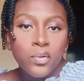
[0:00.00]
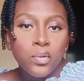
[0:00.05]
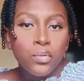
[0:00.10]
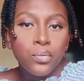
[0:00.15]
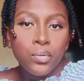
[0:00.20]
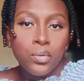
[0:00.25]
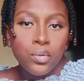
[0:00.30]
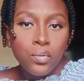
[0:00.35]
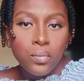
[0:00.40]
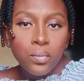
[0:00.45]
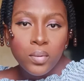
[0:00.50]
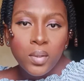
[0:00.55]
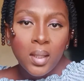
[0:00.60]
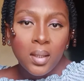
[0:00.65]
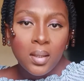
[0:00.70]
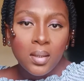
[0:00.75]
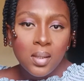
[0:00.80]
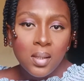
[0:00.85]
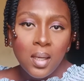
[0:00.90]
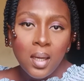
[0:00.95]
redo
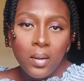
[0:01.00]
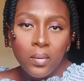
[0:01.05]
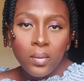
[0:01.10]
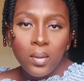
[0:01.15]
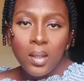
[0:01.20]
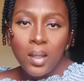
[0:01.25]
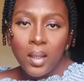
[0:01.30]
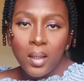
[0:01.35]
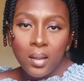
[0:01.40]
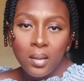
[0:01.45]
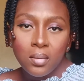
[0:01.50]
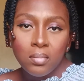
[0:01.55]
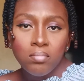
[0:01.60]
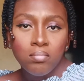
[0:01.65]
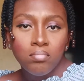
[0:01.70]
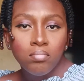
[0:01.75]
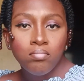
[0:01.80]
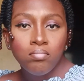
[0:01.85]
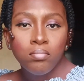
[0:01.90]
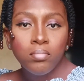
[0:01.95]
that outline.
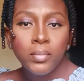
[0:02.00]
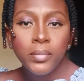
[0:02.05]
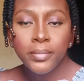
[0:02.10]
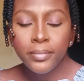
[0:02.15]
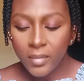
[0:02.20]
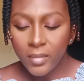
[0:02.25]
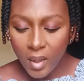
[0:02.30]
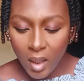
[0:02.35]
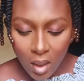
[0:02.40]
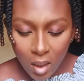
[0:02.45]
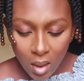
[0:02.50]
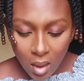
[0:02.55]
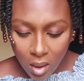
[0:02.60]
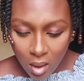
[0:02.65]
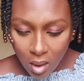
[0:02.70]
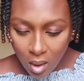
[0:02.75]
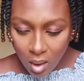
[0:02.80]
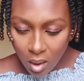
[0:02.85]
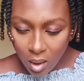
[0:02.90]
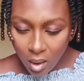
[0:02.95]

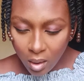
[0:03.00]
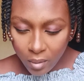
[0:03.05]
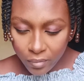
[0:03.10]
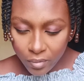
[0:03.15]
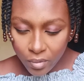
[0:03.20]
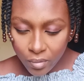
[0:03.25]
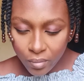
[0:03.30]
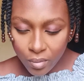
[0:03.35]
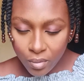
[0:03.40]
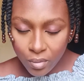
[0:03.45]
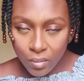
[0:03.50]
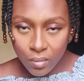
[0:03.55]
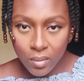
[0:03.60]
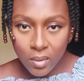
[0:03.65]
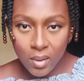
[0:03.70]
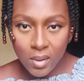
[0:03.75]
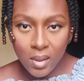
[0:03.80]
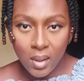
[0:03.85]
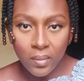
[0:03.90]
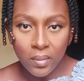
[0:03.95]
I have to redo
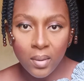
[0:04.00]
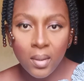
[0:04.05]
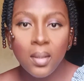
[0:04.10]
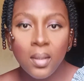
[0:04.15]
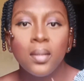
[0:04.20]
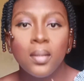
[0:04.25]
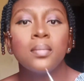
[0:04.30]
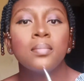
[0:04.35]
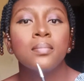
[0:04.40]
this outline